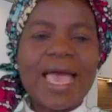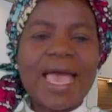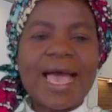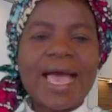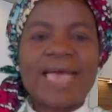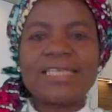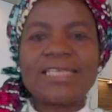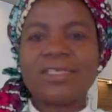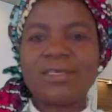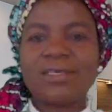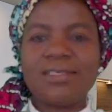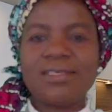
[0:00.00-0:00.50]

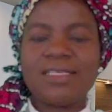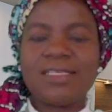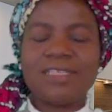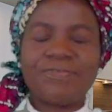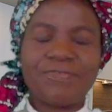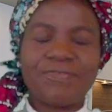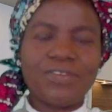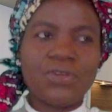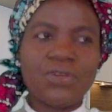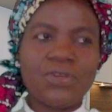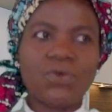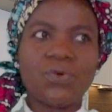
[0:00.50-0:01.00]
I saw this
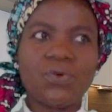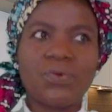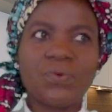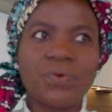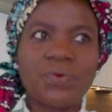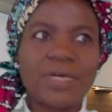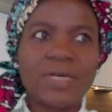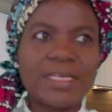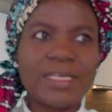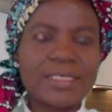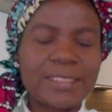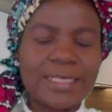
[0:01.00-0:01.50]
video,
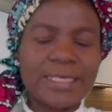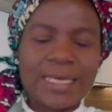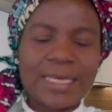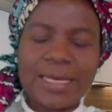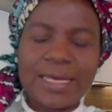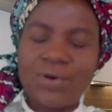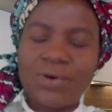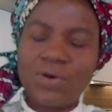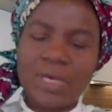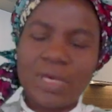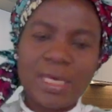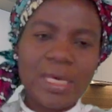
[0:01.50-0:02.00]
I say,
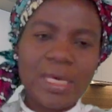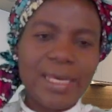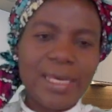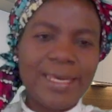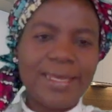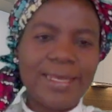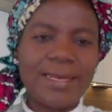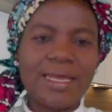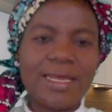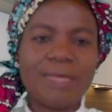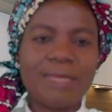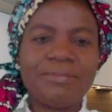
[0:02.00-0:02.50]

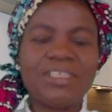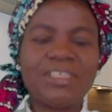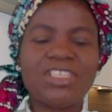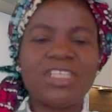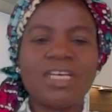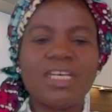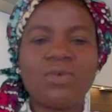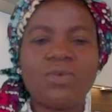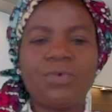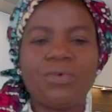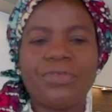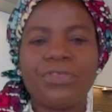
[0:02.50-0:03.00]
okay, let me
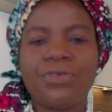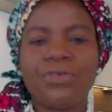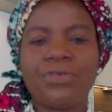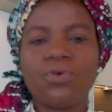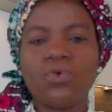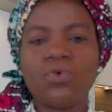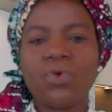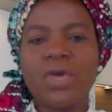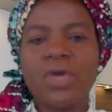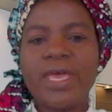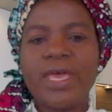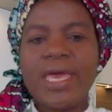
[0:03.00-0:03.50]
share with
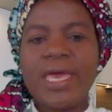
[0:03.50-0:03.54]
you.